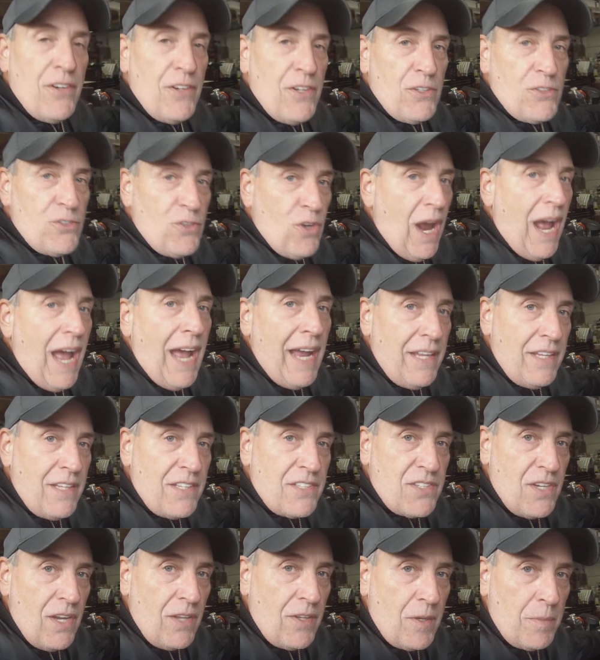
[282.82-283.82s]
to try
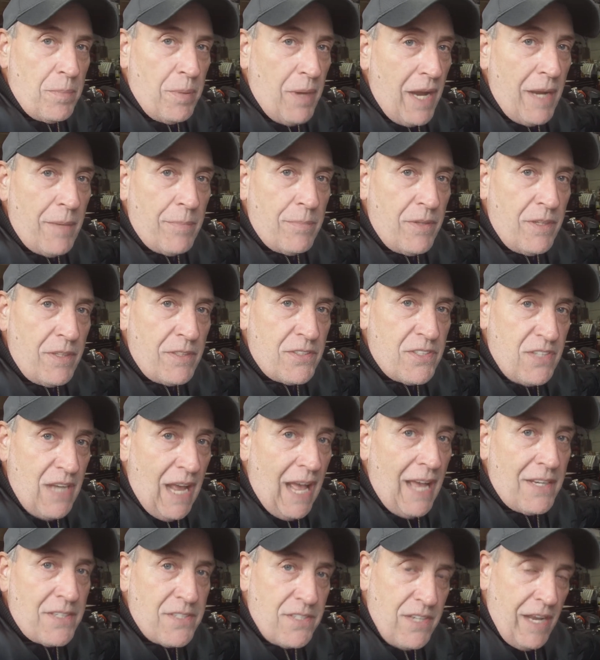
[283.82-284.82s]
this other pipe, the
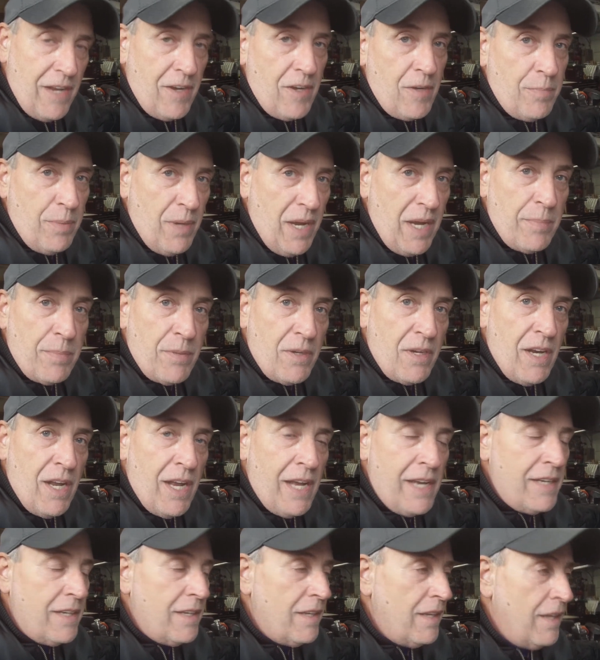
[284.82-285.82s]
stock standard pipe, or not.